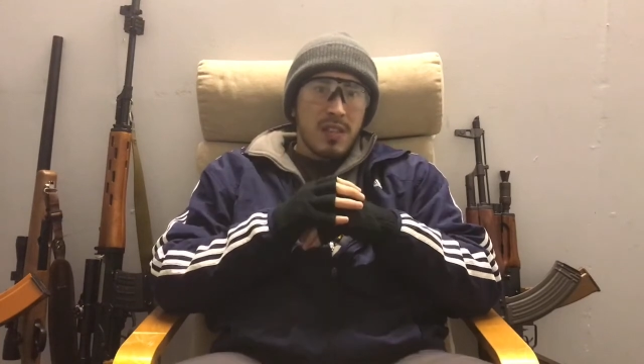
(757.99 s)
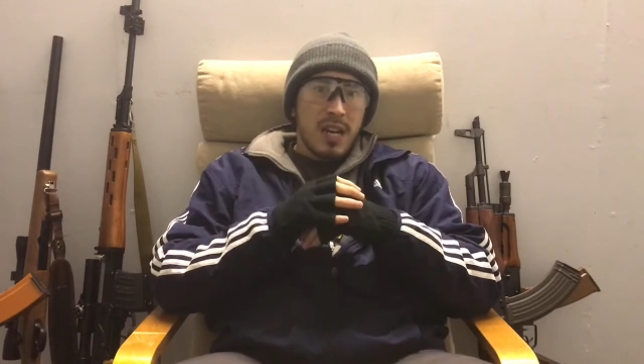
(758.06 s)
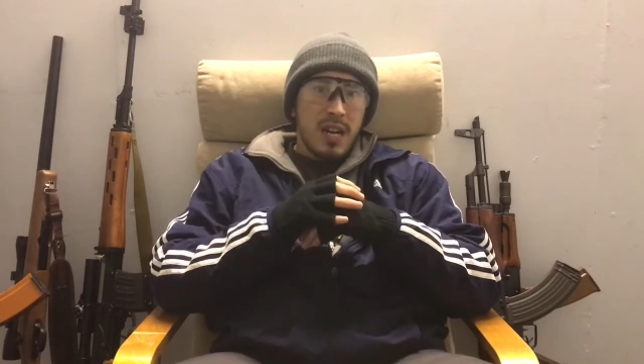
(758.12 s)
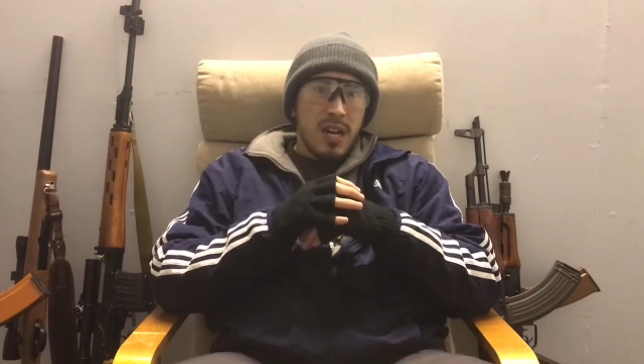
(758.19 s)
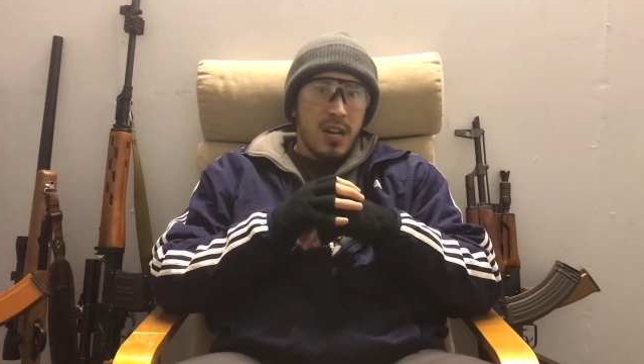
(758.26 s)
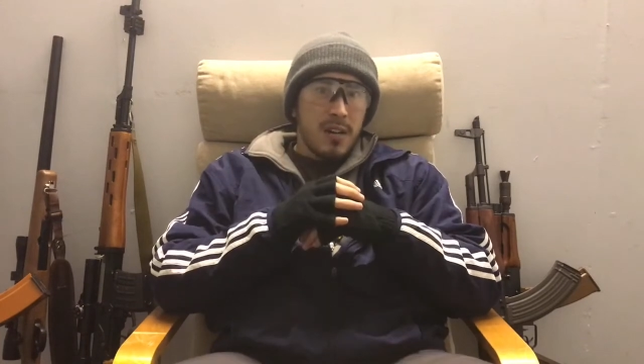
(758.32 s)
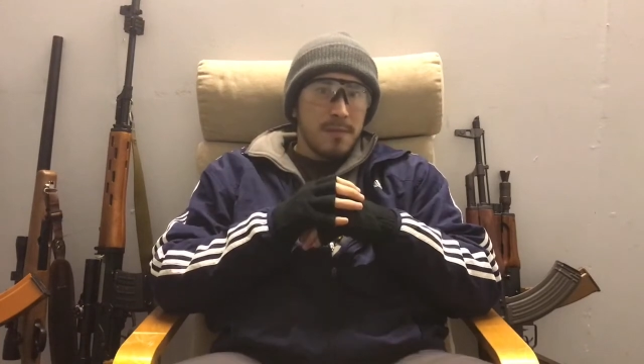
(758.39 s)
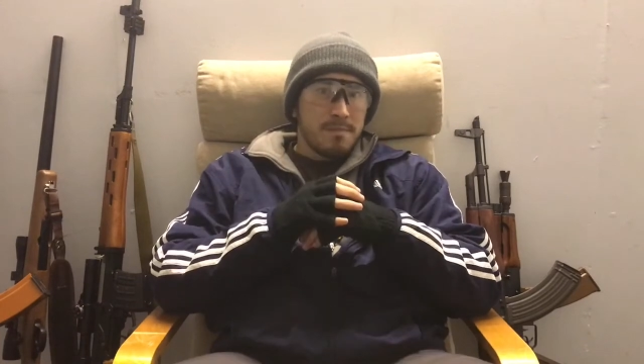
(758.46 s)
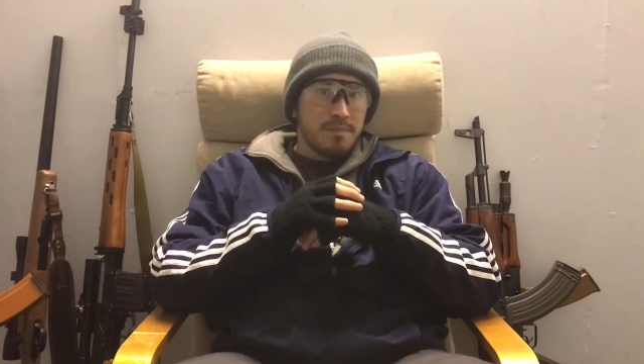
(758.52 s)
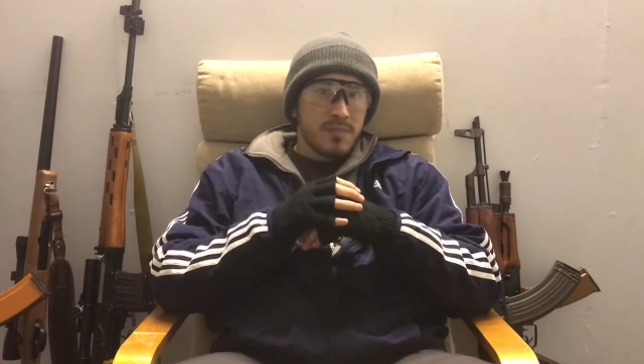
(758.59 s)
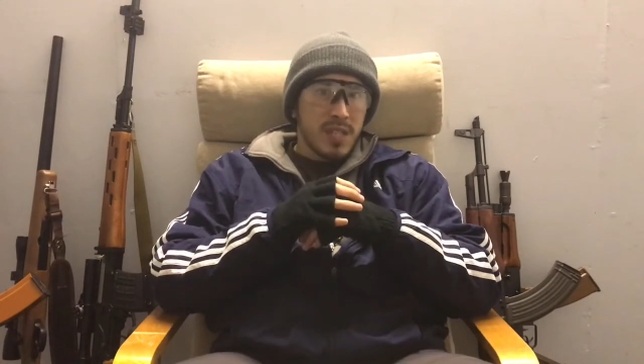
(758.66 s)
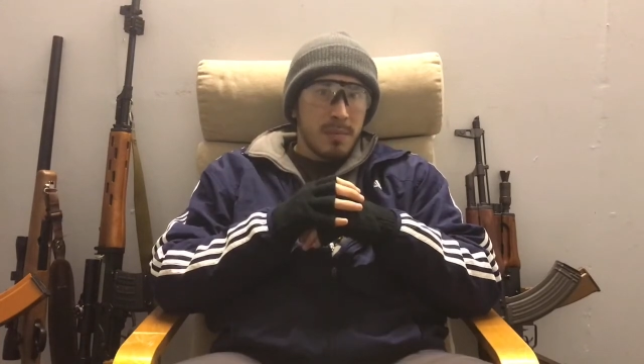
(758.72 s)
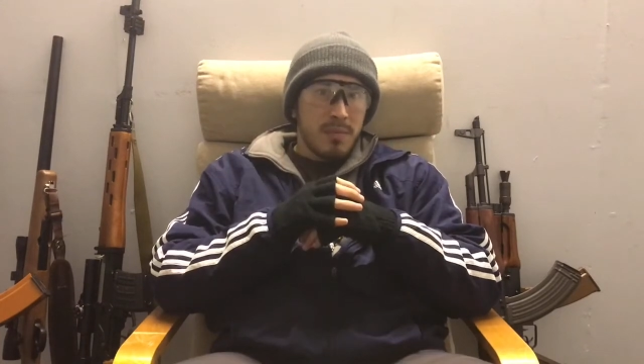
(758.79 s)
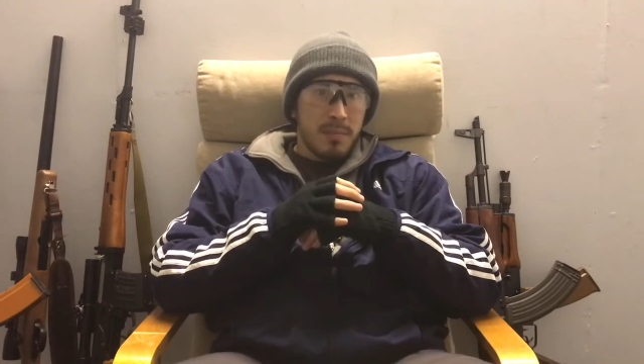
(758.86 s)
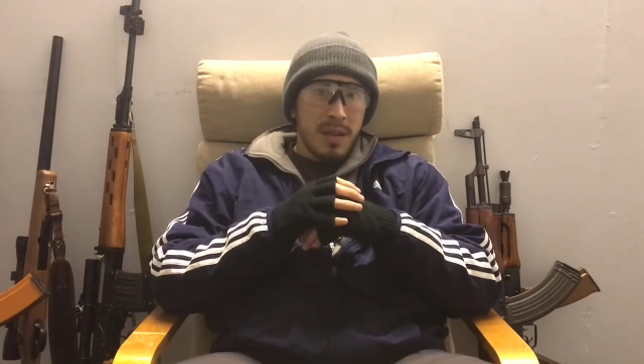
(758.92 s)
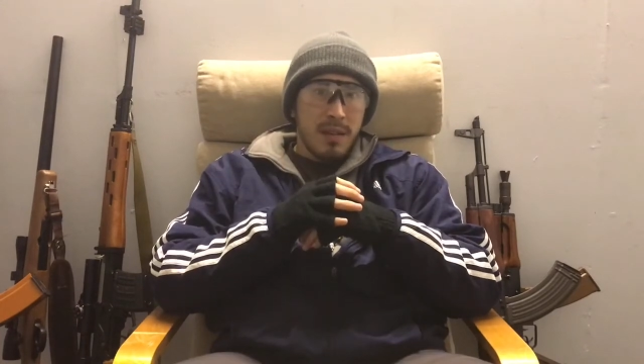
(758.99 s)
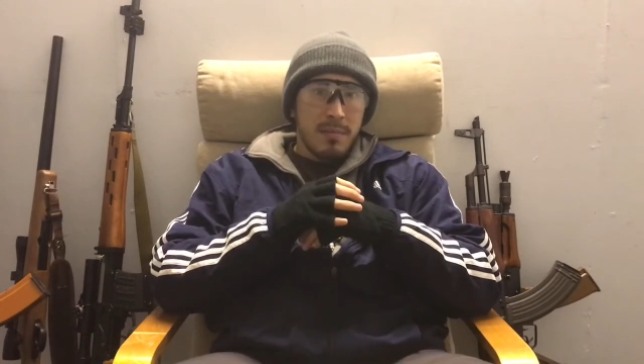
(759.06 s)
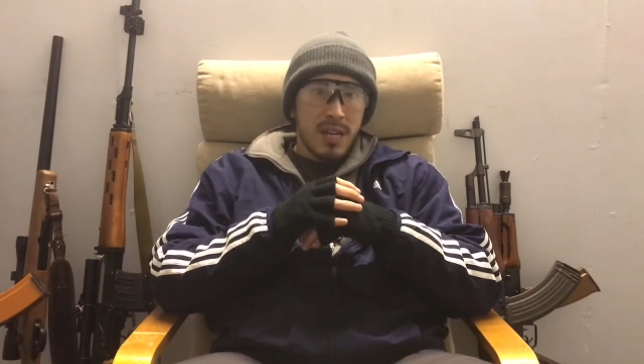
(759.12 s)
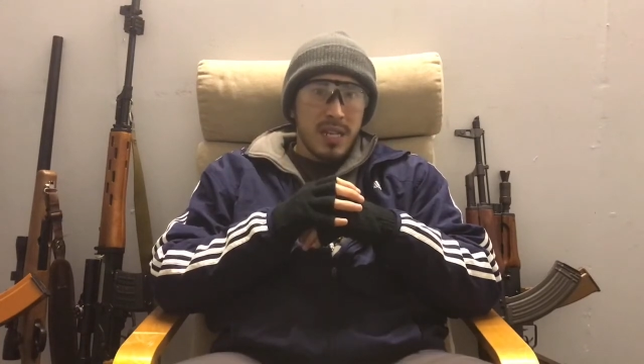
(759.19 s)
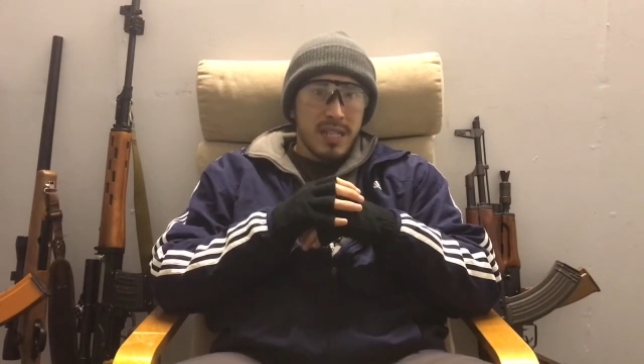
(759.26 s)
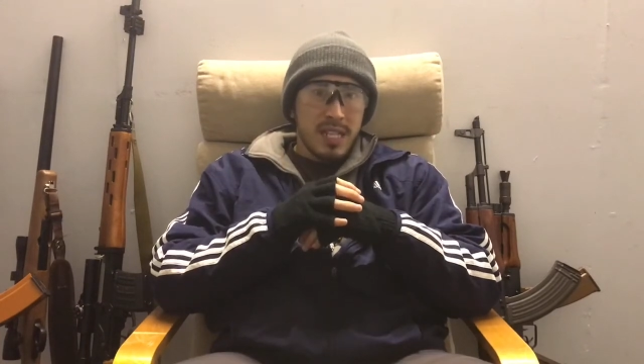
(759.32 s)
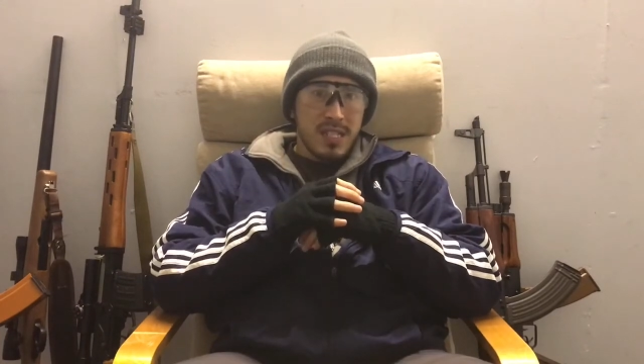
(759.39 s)
but bear in
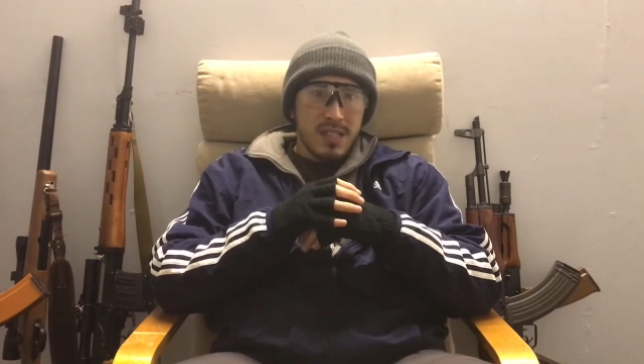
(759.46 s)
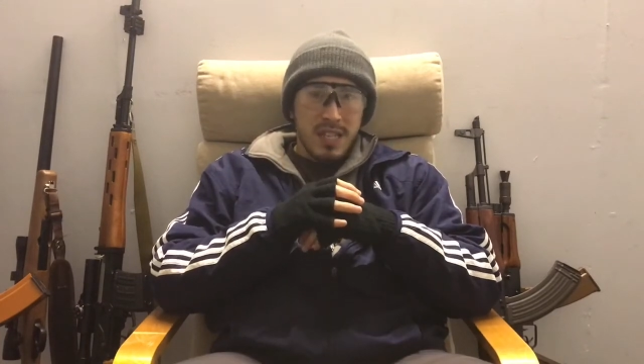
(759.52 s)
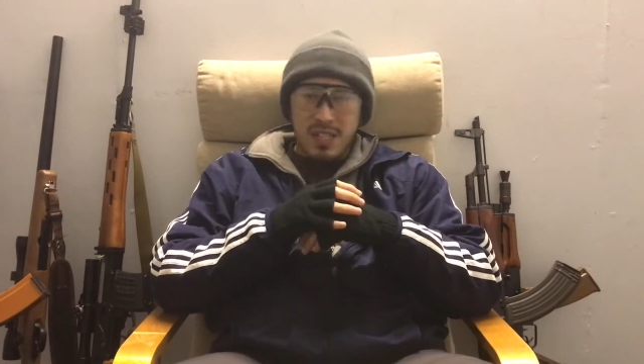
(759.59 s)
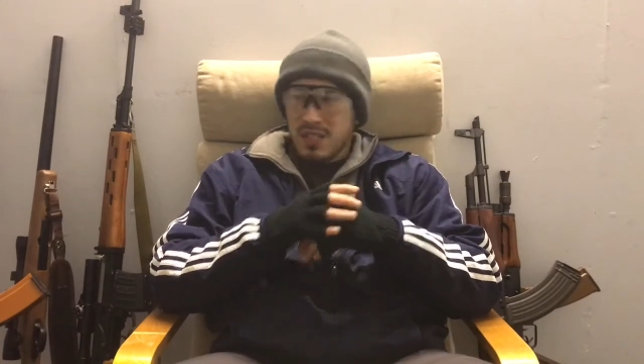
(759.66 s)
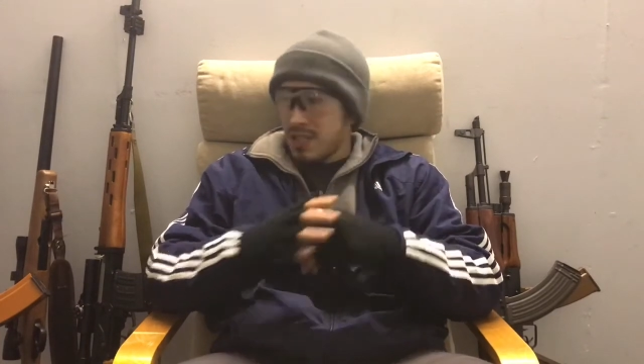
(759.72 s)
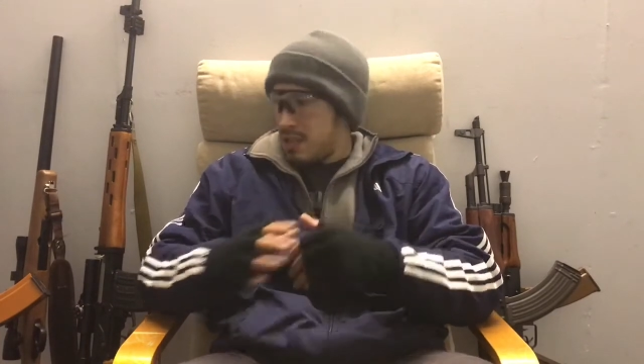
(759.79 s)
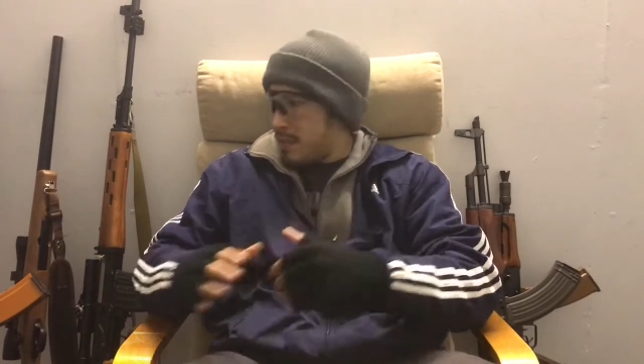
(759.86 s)
mind these things are going to be